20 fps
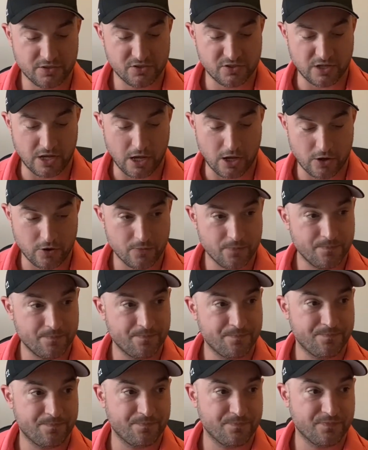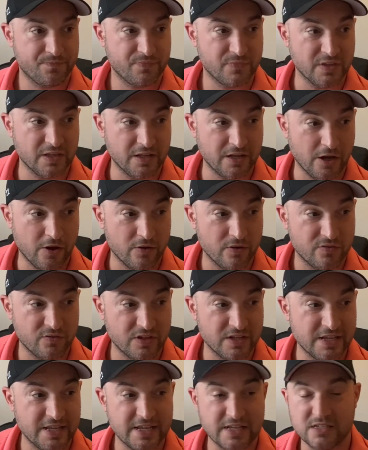So, you know, if
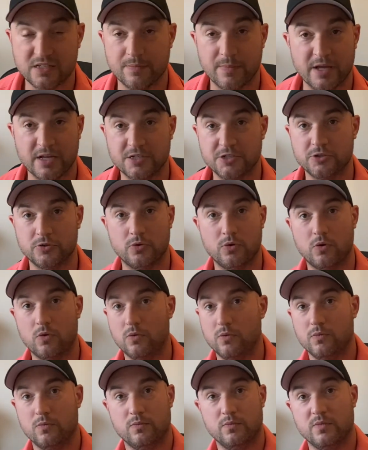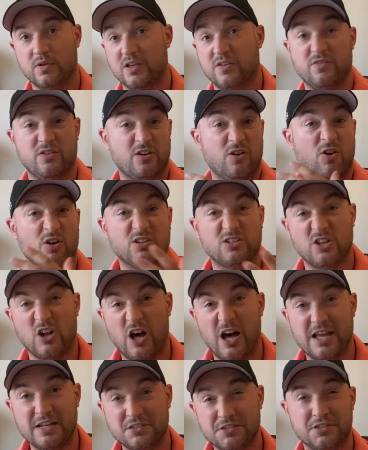you need to make sure, if you've got a
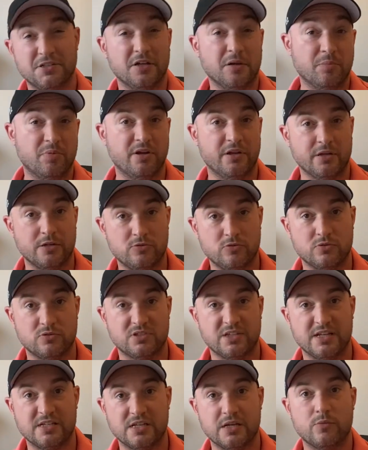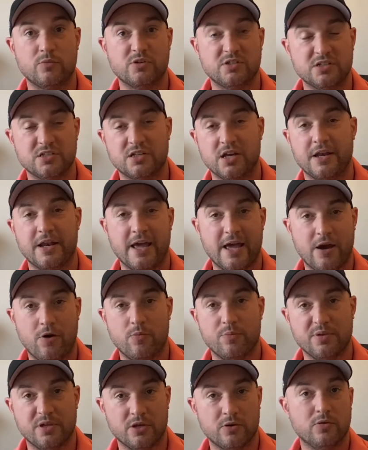slice, you can put in a draw setting, which is going to
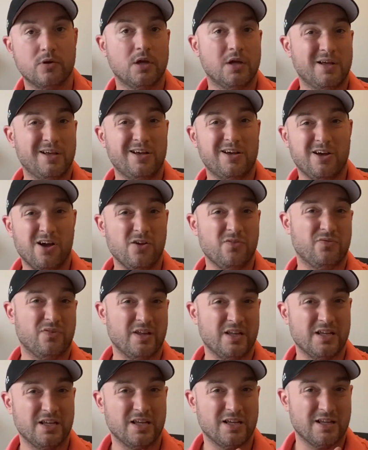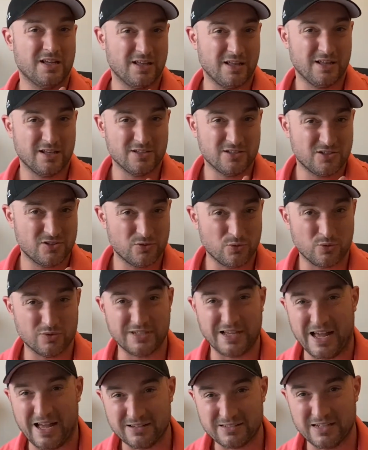help you hopefully sort
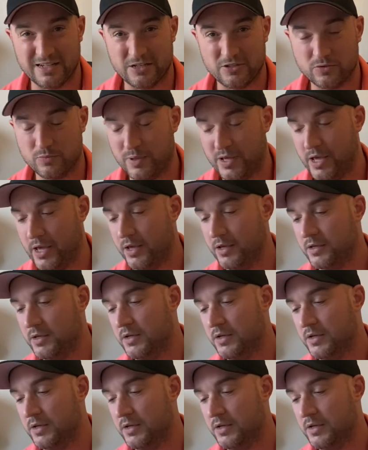it out a little bit.